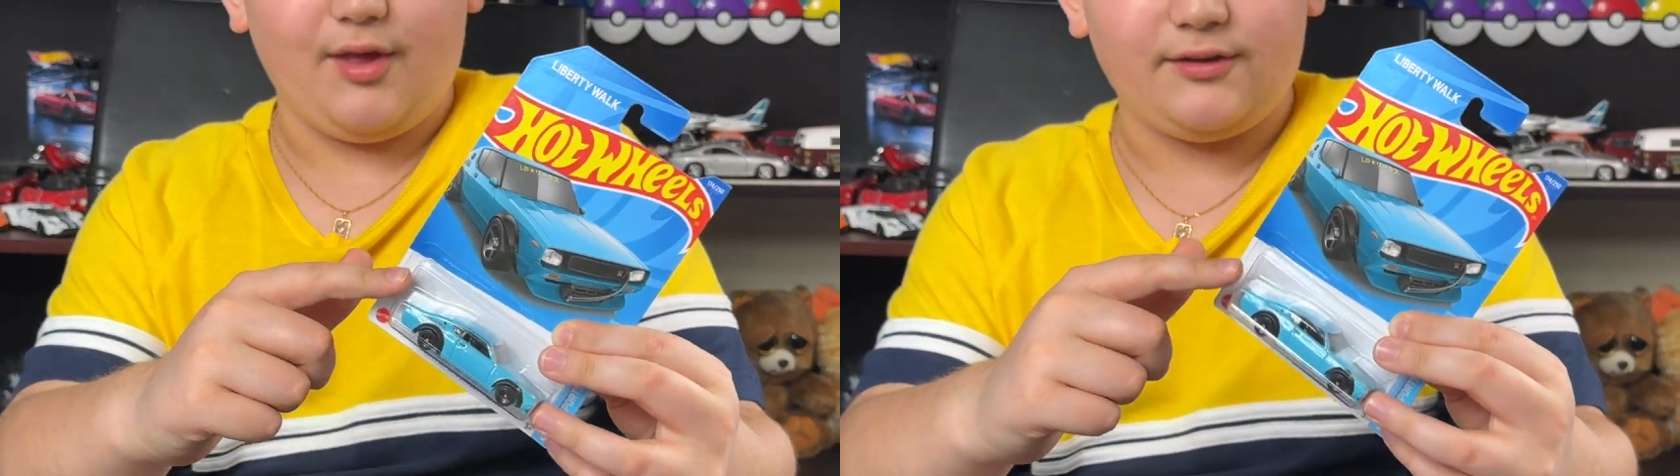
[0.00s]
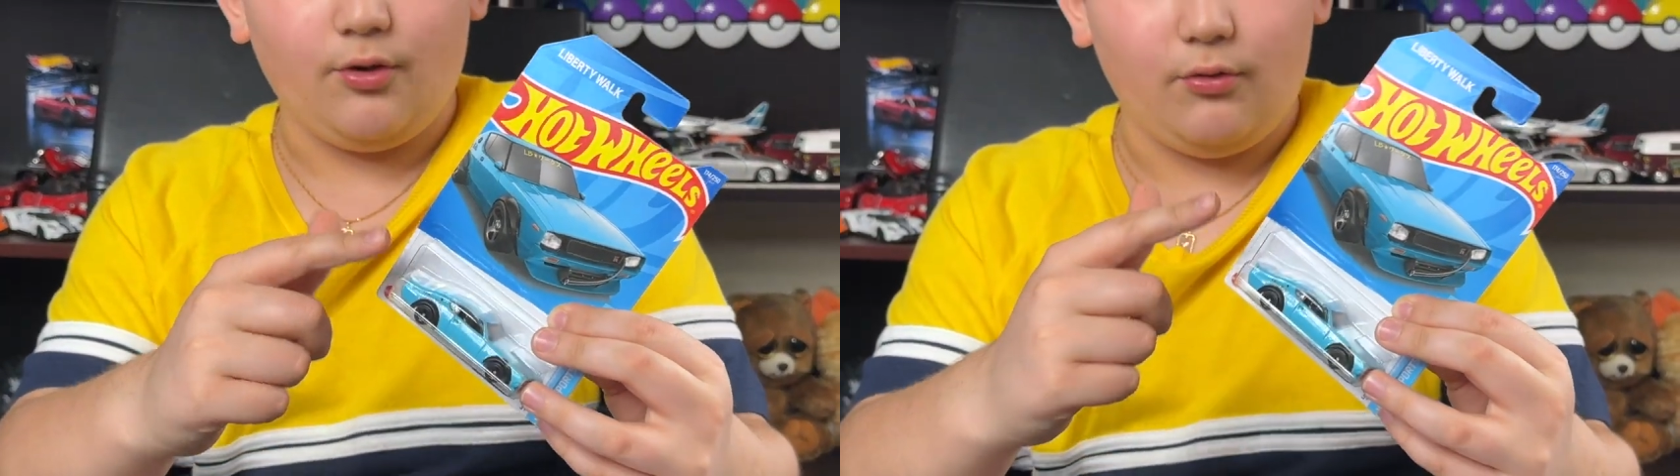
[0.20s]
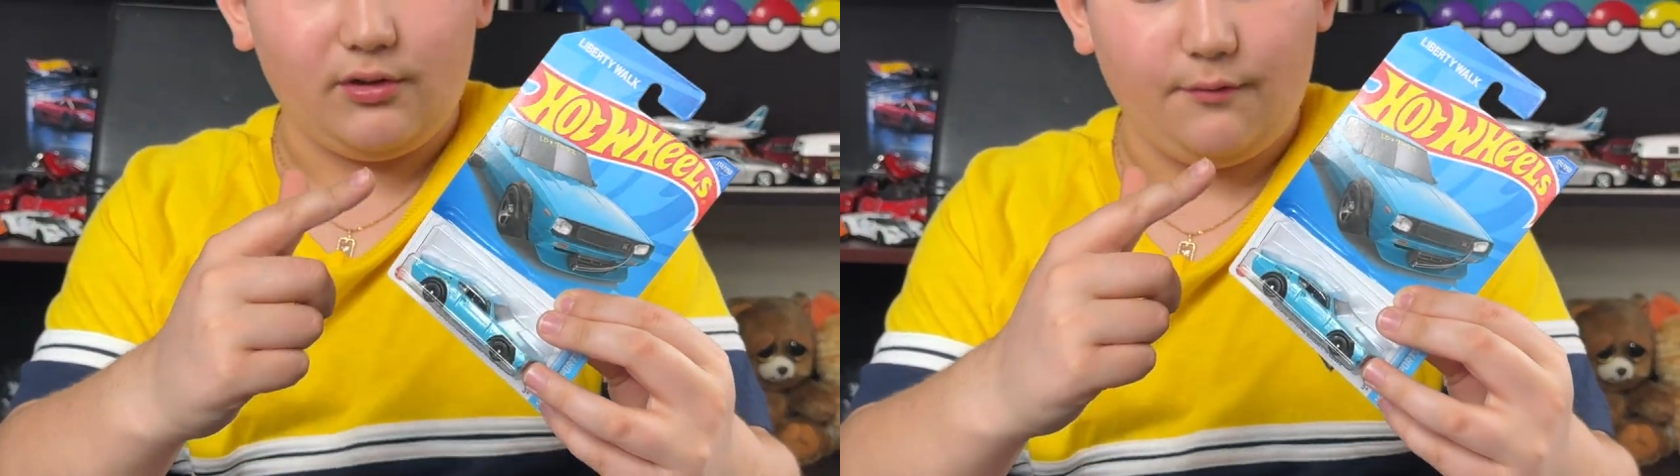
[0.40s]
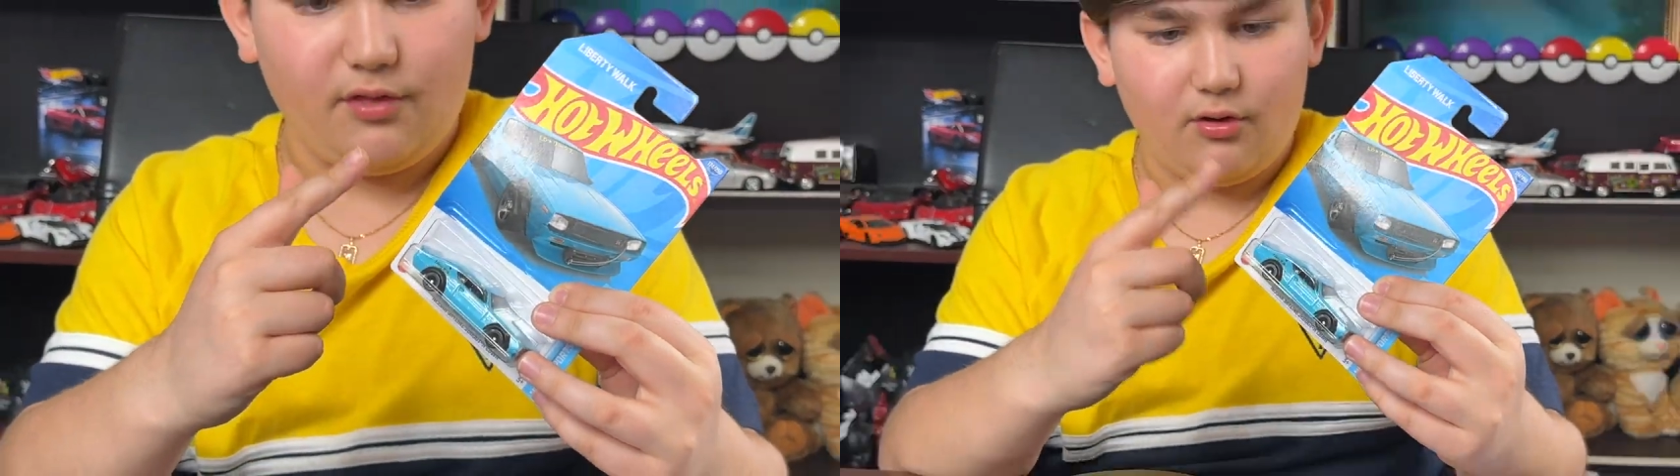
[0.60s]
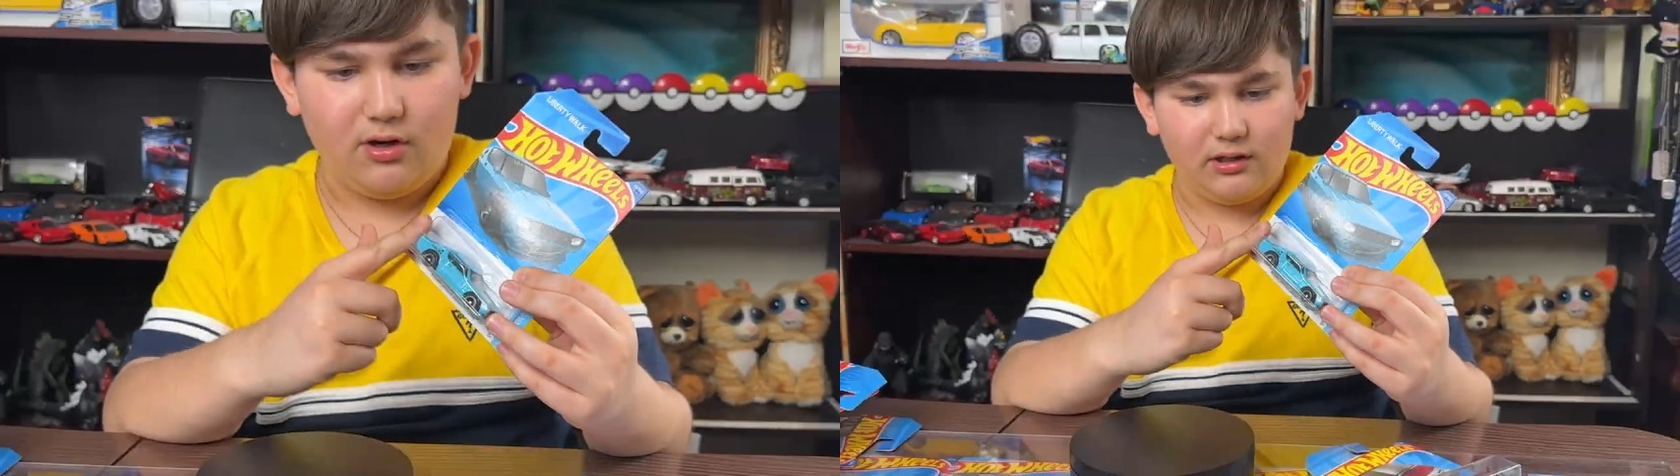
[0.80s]
had to order
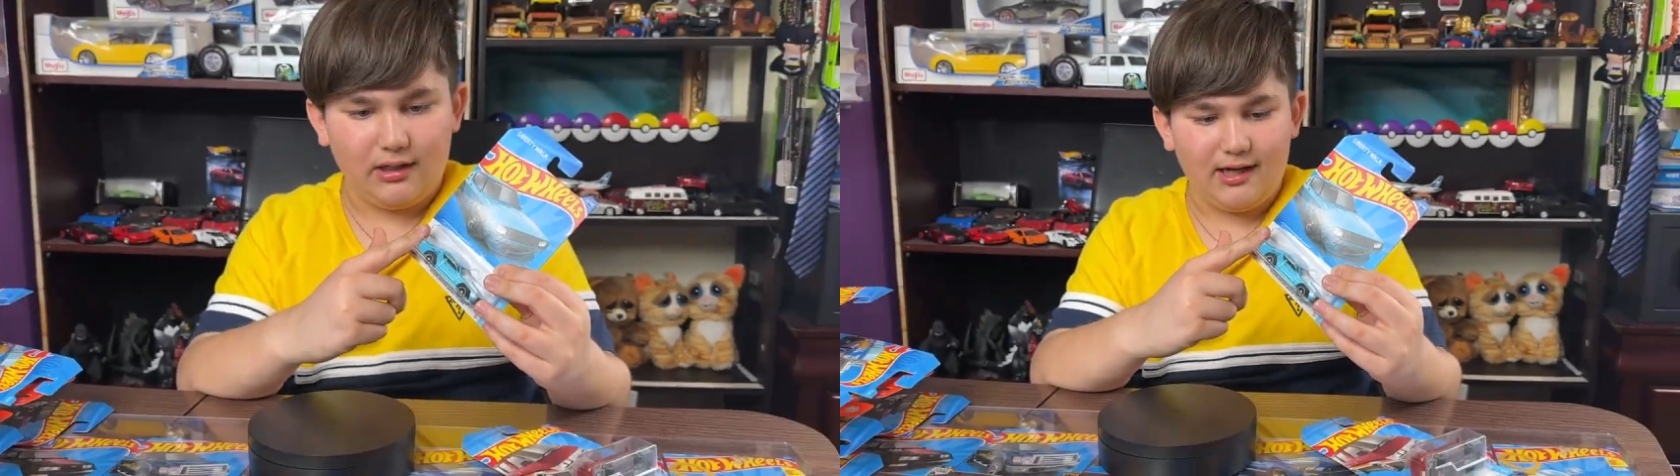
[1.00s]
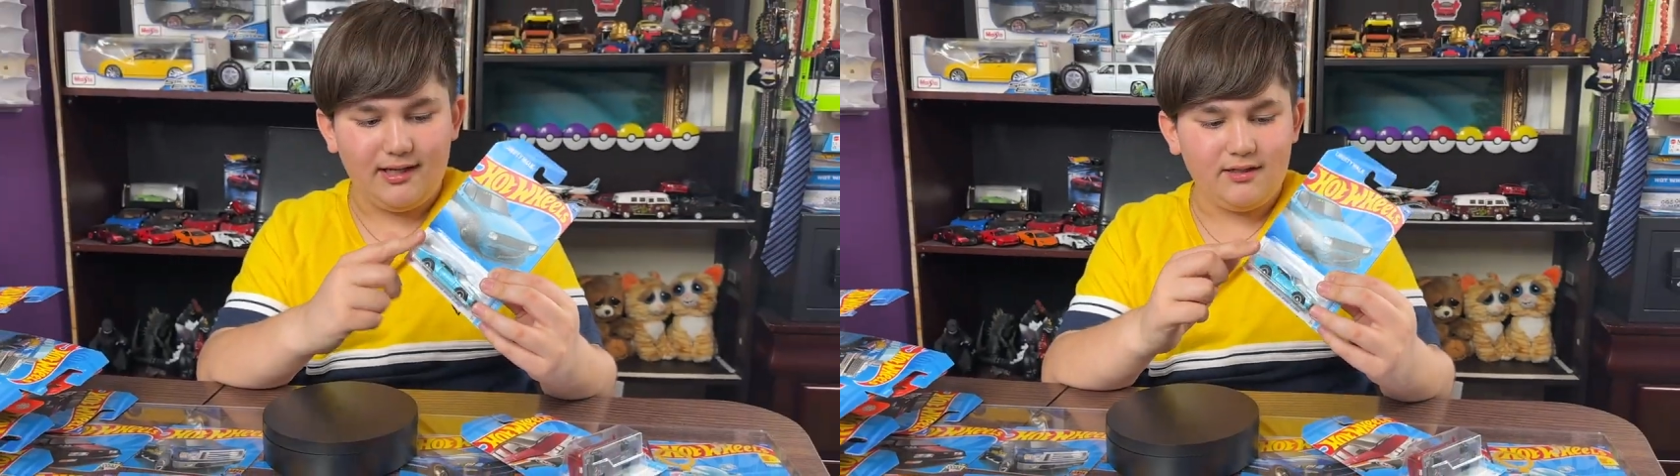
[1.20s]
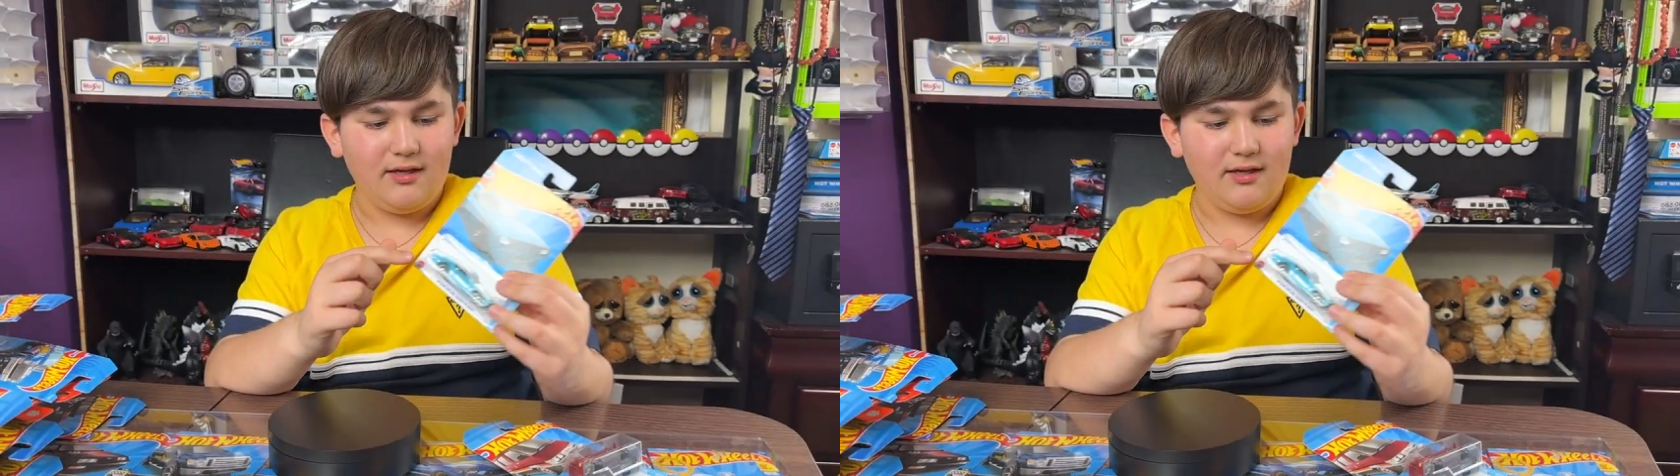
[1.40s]
this online.